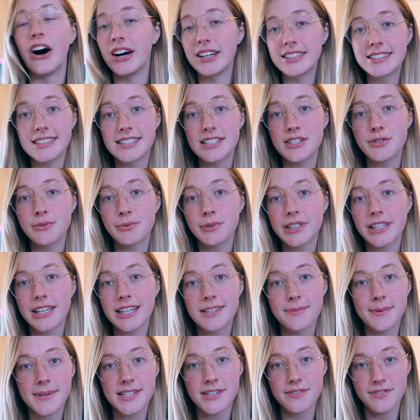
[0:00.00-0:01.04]
Austin is a really
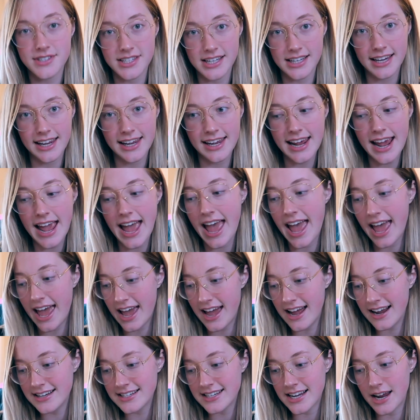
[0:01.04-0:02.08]
expensive city,
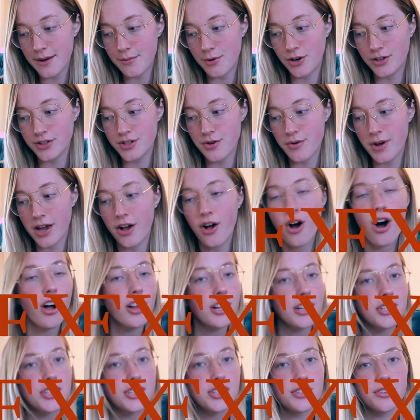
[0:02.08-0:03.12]
and I'm also a
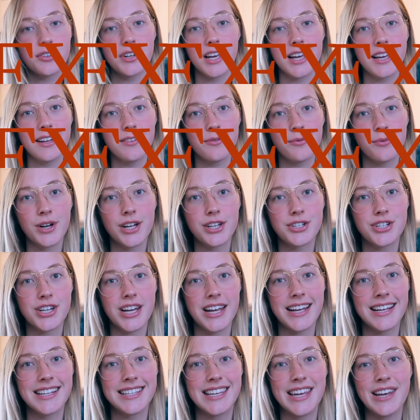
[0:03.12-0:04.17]
college student, which
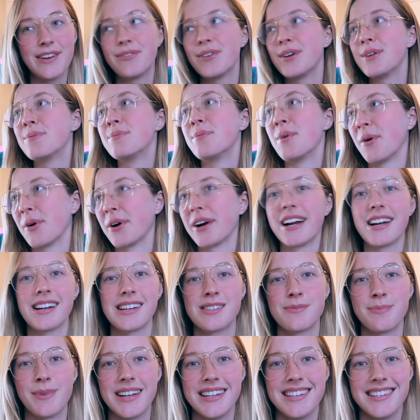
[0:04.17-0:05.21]
is even more
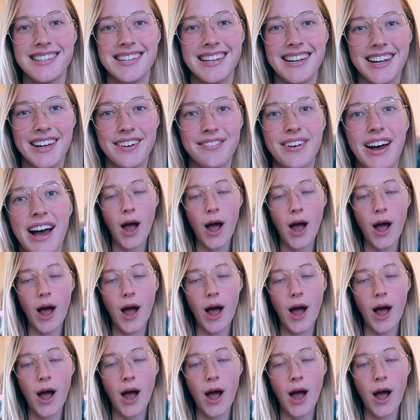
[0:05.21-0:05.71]
expensive.